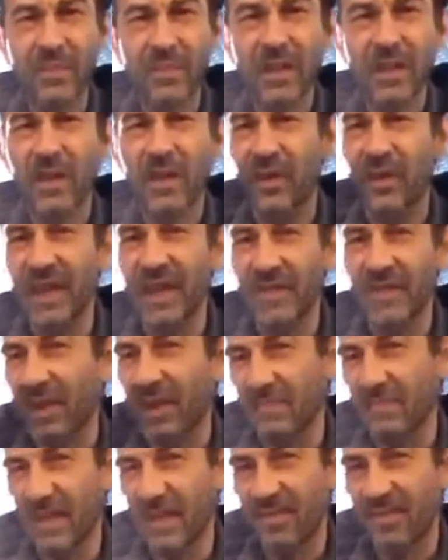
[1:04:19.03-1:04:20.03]
You're
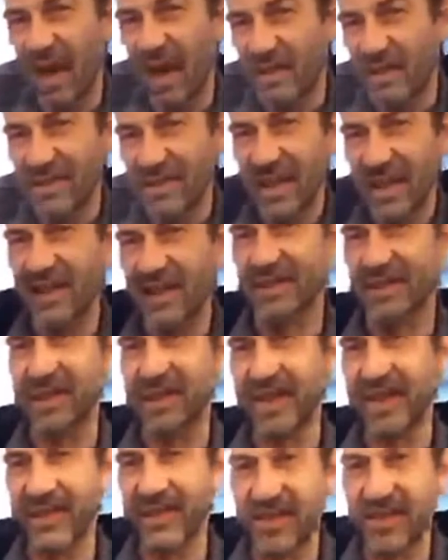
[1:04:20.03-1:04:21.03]
hearing me five seconds
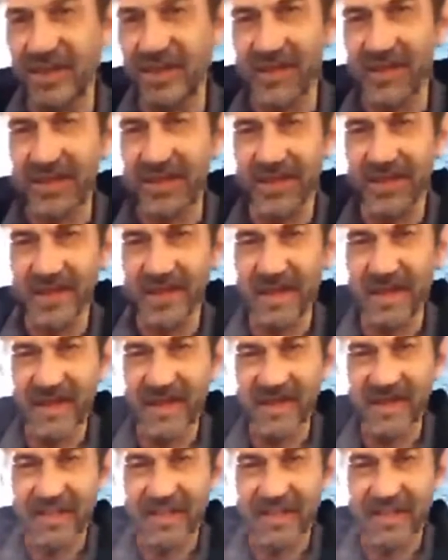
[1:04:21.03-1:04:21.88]
later in Sardinia.